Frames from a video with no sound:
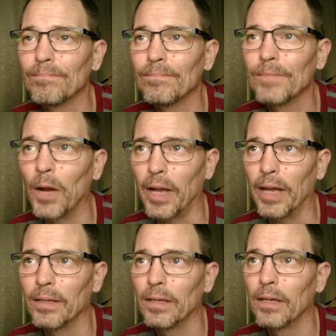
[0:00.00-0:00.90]
Okay.
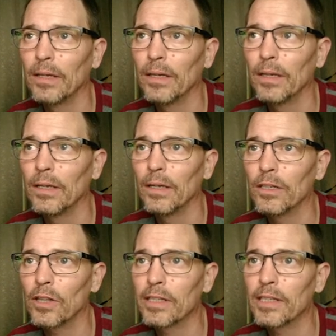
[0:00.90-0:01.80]

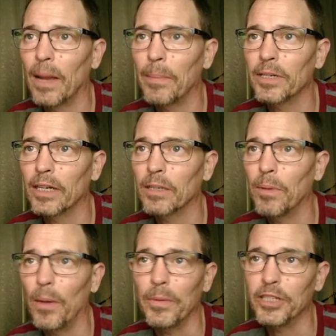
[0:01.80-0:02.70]
So let's say I protect the
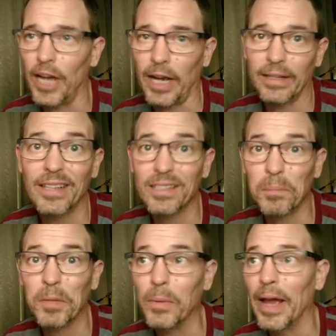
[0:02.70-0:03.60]
pawn with check. That's
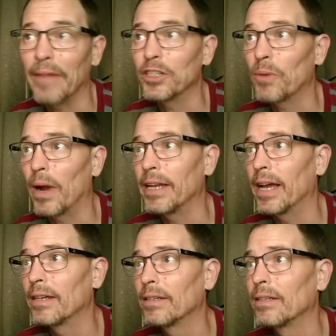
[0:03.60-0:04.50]
something we haven't tried yet.